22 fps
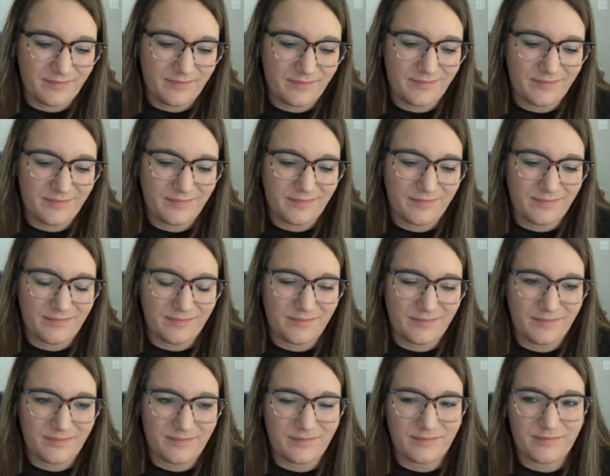
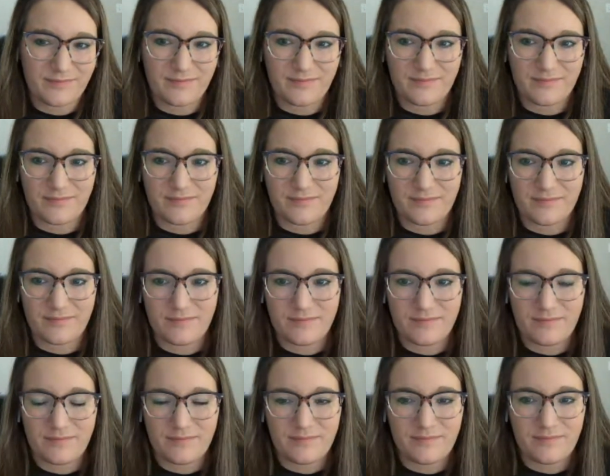
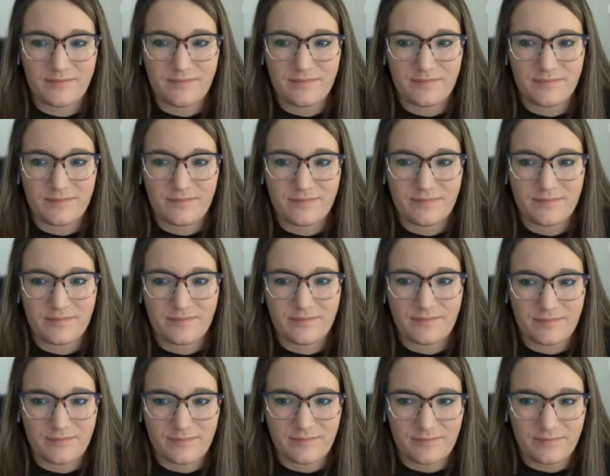
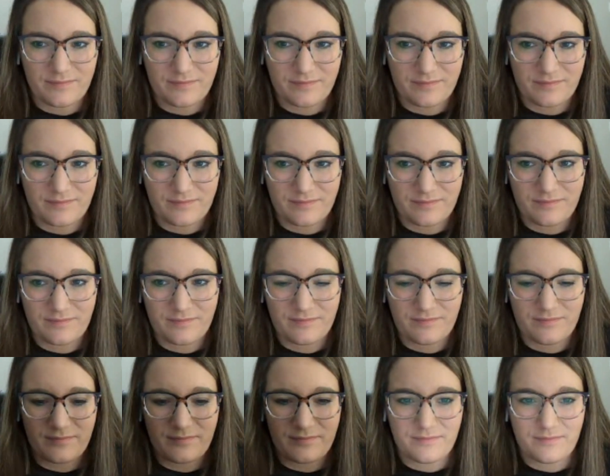
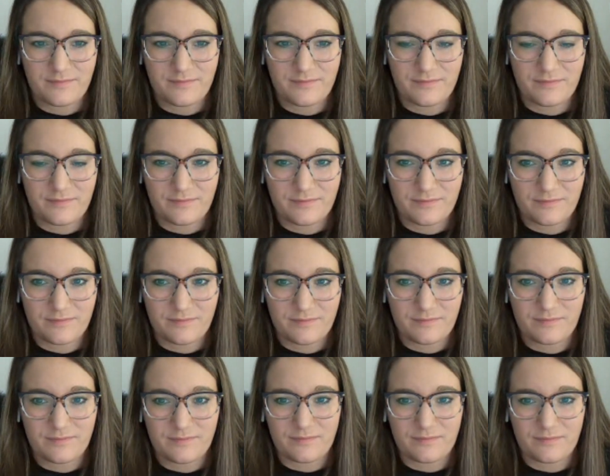
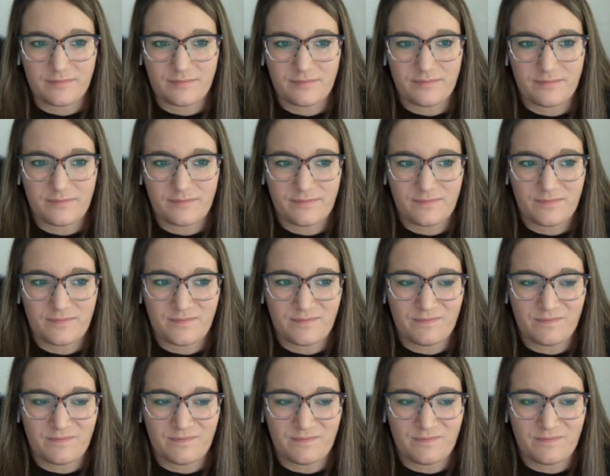This person isn't speaking.